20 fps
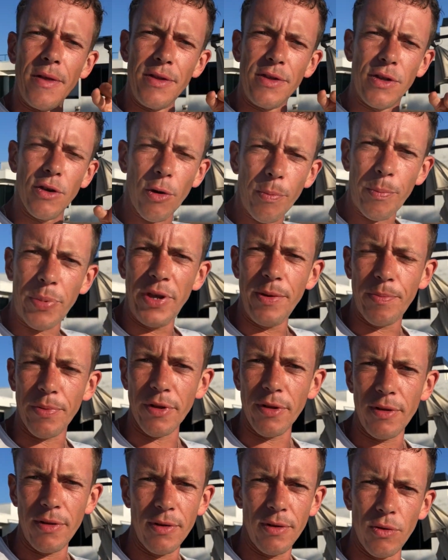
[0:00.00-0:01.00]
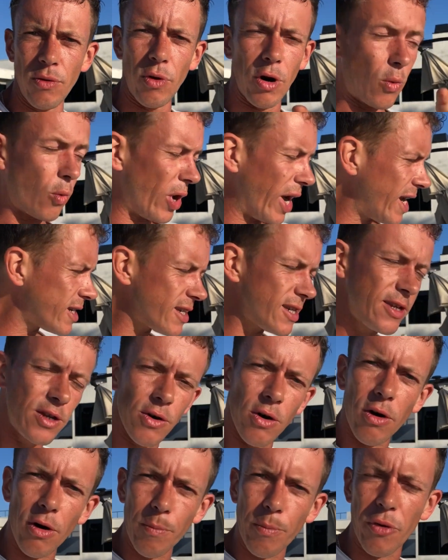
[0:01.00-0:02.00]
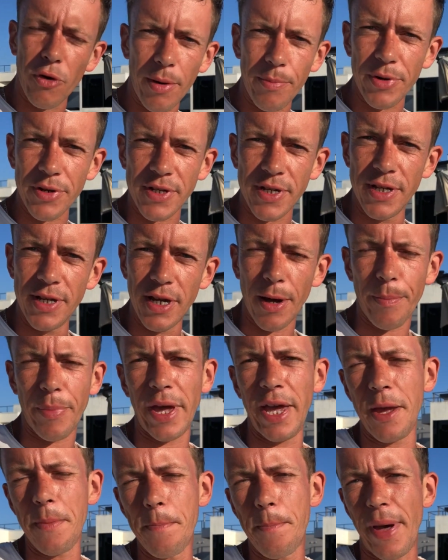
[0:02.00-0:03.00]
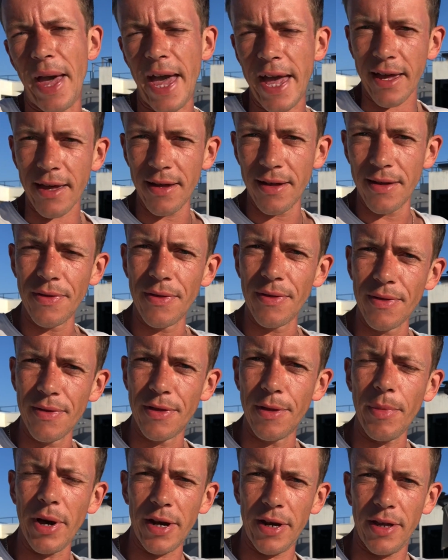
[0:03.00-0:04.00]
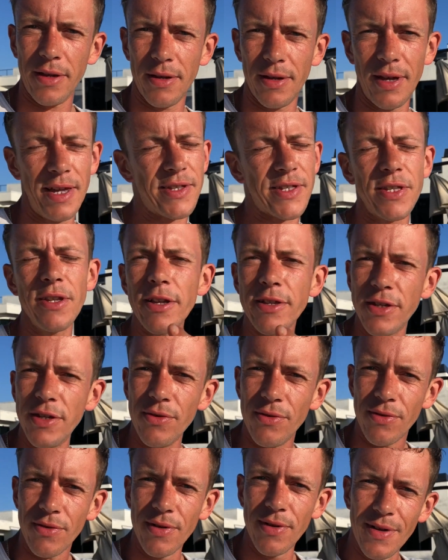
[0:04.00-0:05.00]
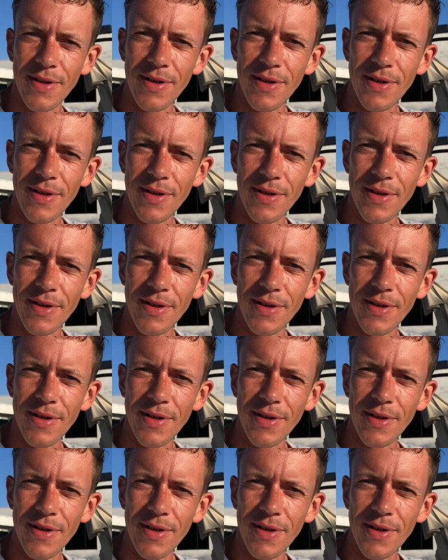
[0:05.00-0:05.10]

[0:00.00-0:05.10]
your people who are renting your property are paying back the money. It's not you.